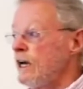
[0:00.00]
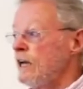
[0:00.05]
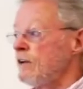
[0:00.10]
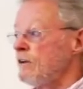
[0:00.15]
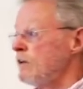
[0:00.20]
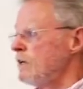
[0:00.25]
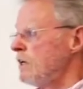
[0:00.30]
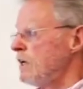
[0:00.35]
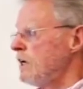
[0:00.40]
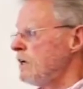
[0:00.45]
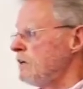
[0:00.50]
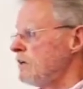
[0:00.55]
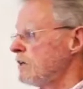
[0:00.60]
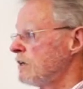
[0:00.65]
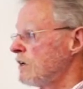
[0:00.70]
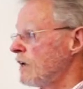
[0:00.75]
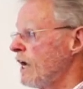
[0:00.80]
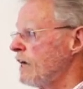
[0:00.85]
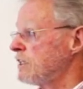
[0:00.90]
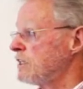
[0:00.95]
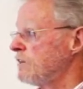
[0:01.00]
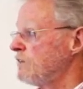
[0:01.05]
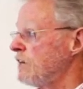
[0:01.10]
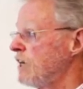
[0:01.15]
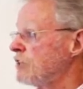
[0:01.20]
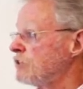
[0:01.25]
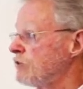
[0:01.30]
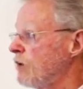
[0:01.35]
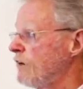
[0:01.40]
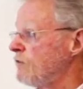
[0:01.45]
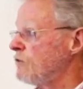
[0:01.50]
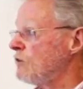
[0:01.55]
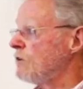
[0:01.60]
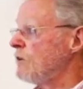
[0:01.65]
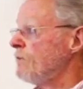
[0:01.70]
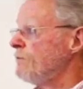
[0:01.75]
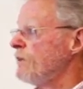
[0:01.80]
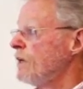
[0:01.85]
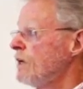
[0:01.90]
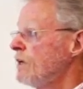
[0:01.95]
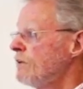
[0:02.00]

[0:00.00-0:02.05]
In case of air travel,